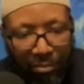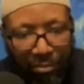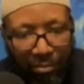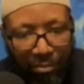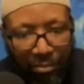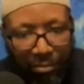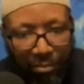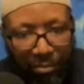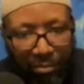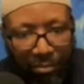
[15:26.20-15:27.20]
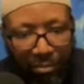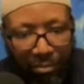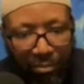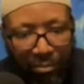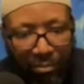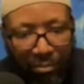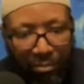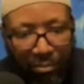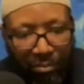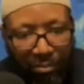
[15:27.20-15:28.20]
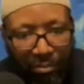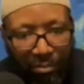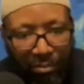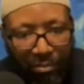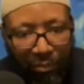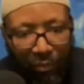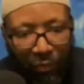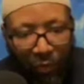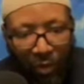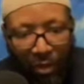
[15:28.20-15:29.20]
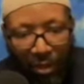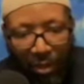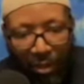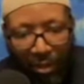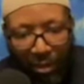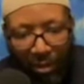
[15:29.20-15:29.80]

[no speech]